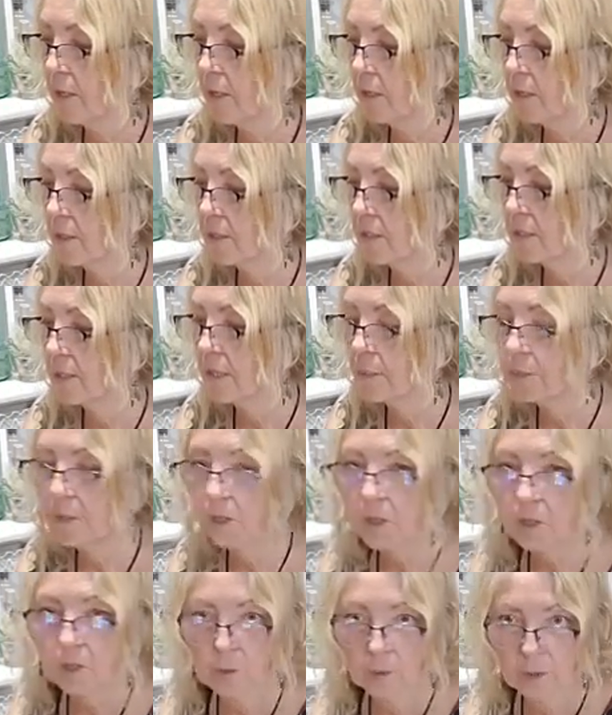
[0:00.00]

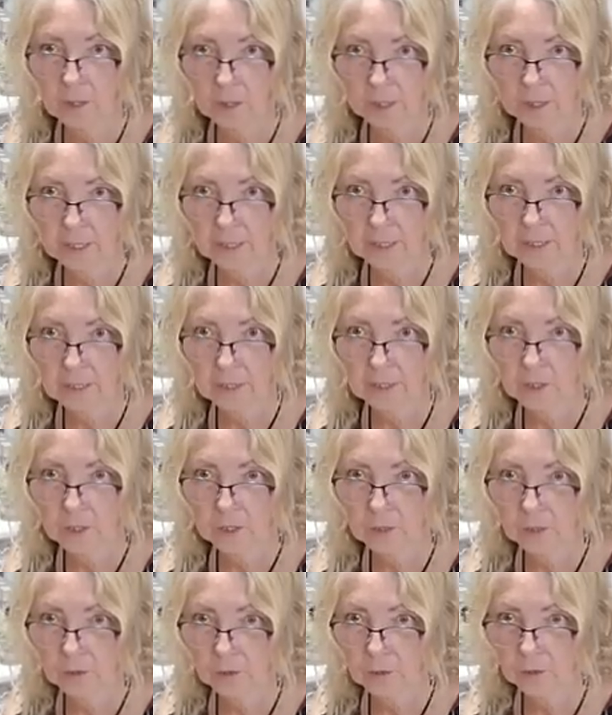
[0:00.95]
similar qualities
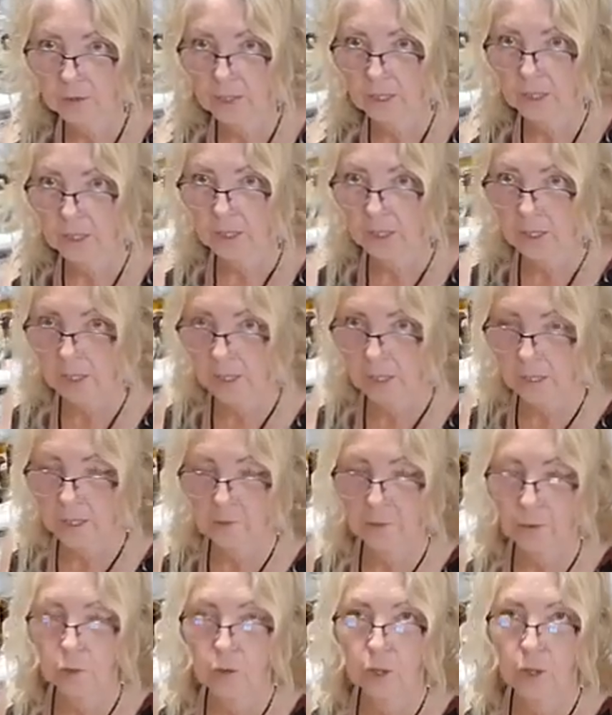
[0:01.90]
to
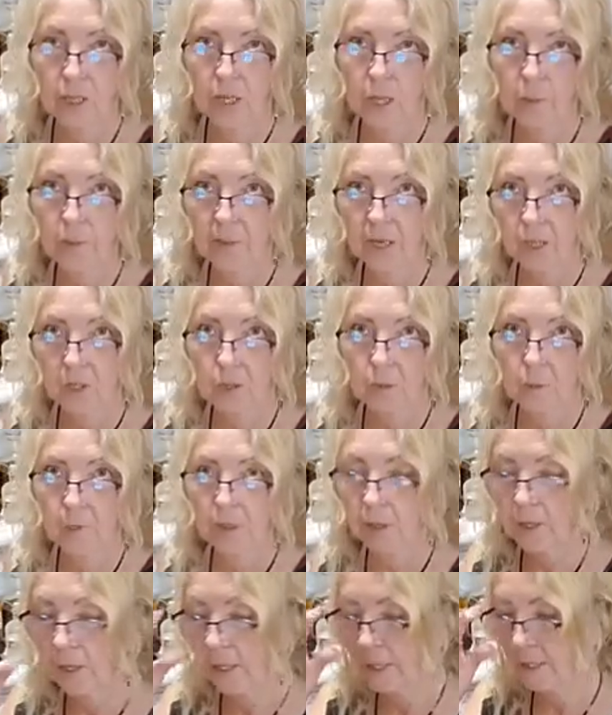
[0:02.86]
if you look up
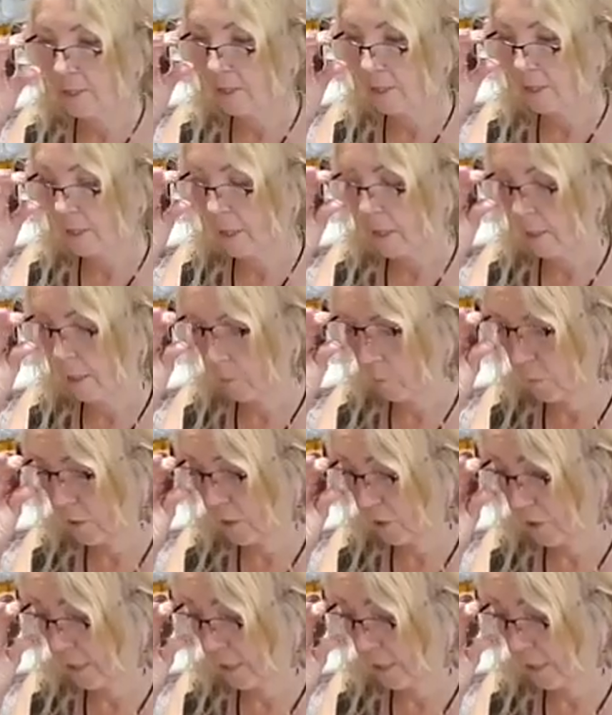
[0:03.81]
huckleberries, which